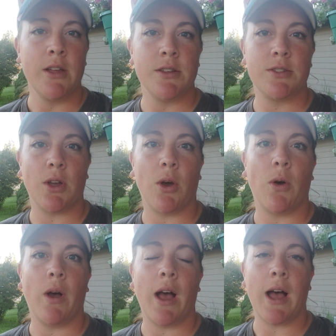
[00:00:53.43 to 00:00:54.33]

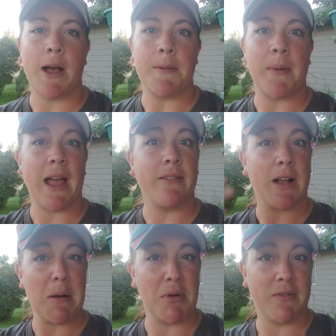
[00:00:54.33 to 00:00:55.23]
So I have a
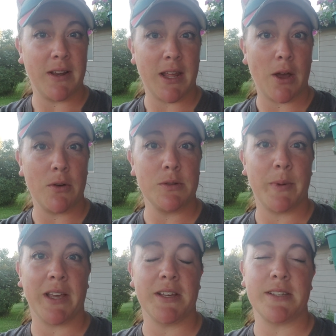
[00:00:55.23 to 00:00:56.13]
couple of videos
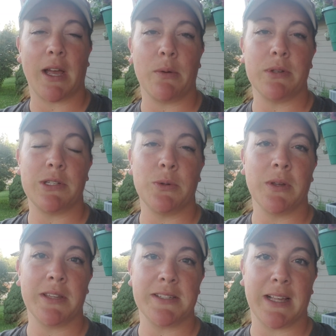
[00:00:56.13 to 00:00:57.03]
because I was
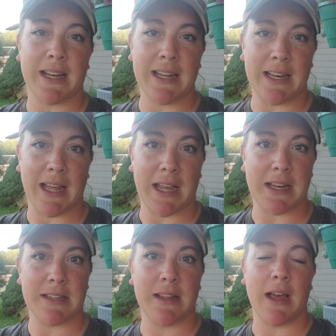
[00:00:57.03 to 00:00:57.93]
doing this late at
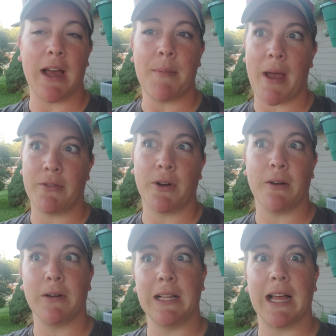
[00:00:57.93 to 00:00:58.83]
night after I
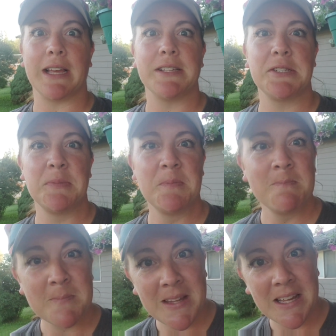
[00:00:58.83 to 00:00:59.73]
realized
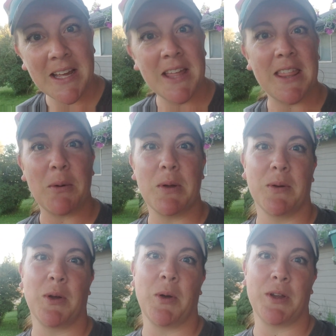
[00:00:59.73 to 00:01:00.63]
that we
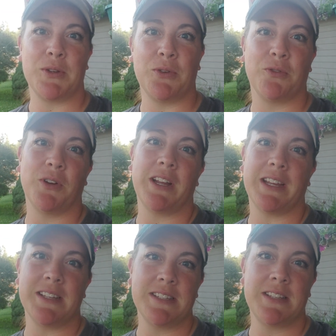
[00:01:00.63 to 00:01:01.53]
were going to
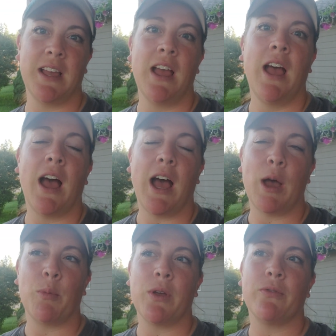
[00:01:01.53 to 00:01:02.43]
freeze.
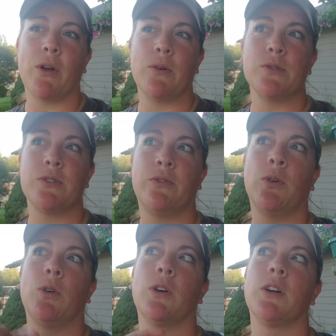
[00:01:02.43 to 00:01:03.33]
We froze
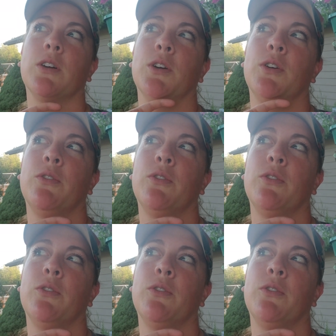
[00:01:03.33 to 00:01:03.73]
for